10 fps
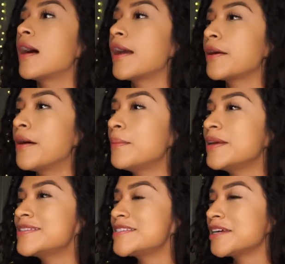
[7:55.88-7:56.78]
I
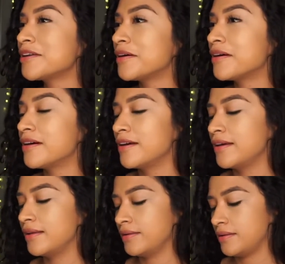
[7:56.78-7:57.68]
commented
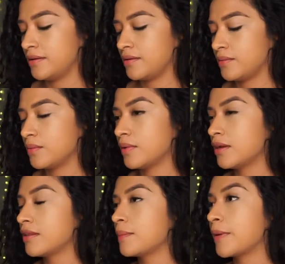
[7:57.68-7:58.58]
on
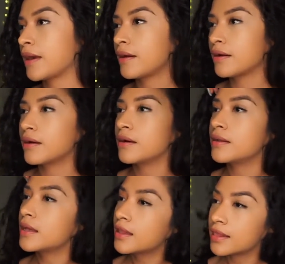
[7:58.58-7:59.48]
one of the
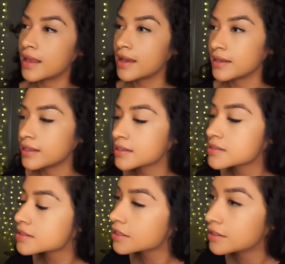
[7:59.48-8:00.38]
Paragon leggings,